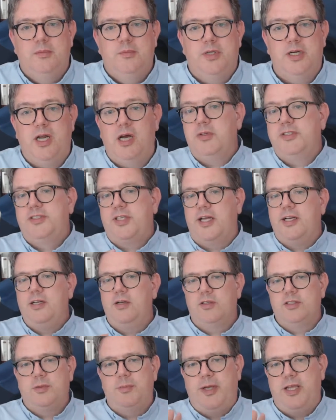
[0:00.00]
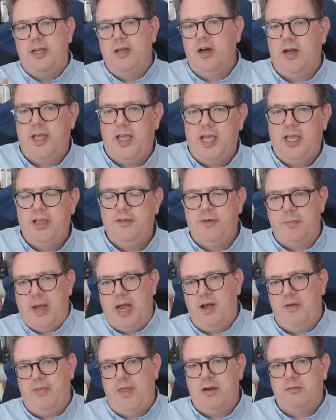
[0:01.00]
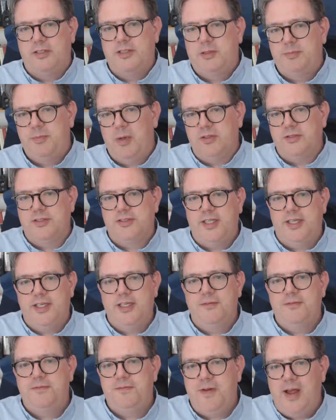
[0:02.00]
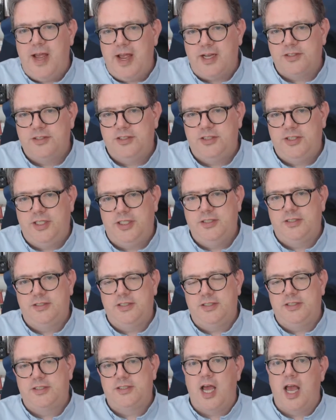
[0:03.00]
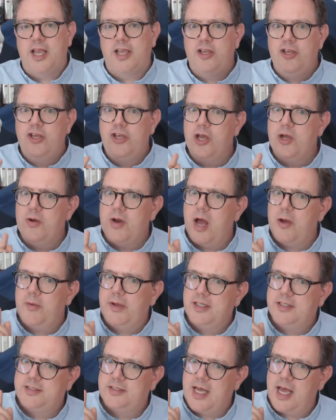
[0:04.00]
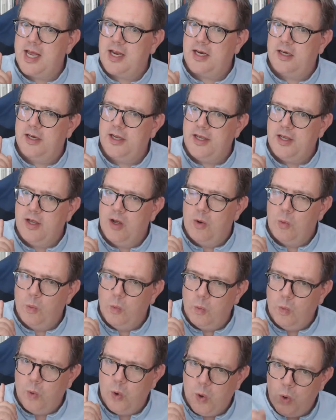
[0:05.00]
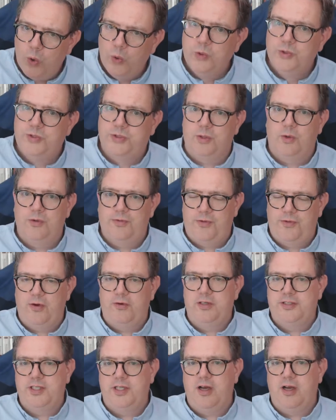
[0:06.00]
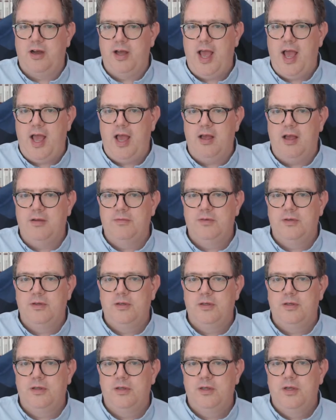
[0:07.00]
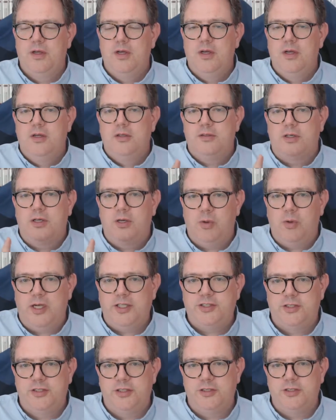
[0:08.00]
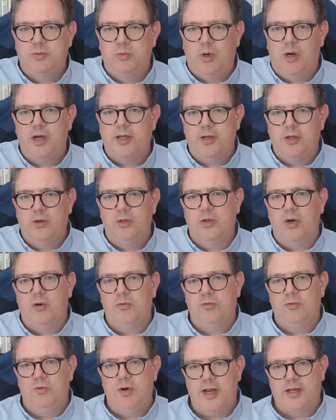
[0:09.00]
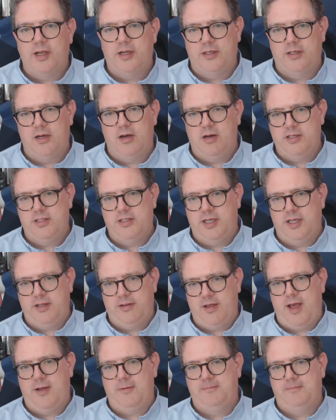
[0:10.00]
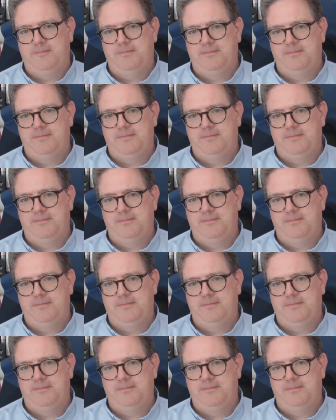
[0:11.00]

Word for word: But I would say not to be naive about that response. In effect, Jesus is saying, You know exactly whose authority I have. The question is why you're not recognizing that.